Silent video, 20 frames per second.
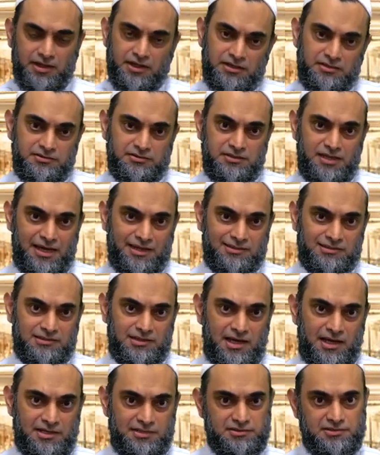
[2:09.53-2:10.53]
in that
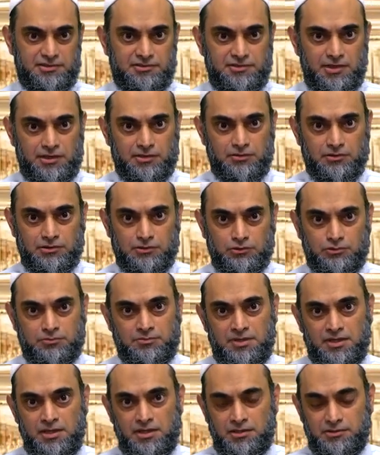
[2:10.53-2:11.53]
line
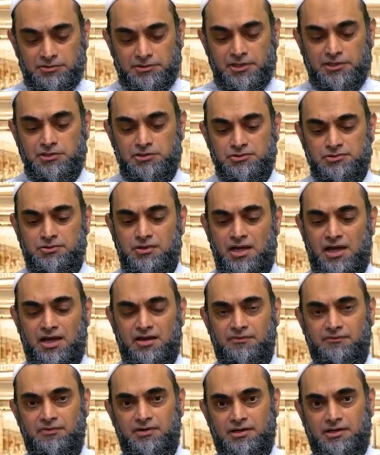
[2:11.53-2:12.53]
Darulum they used to
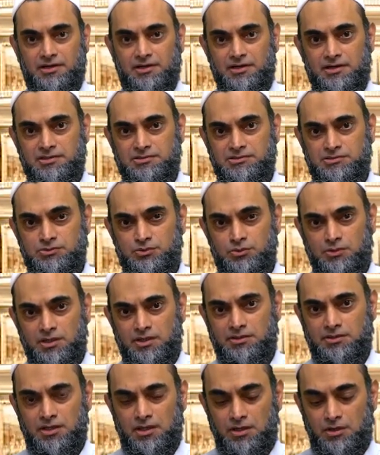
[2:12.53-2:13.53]
have a
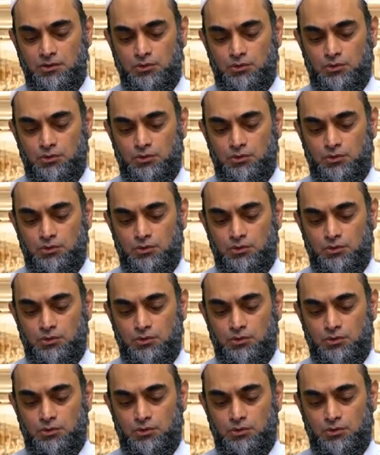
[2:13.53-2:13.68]
student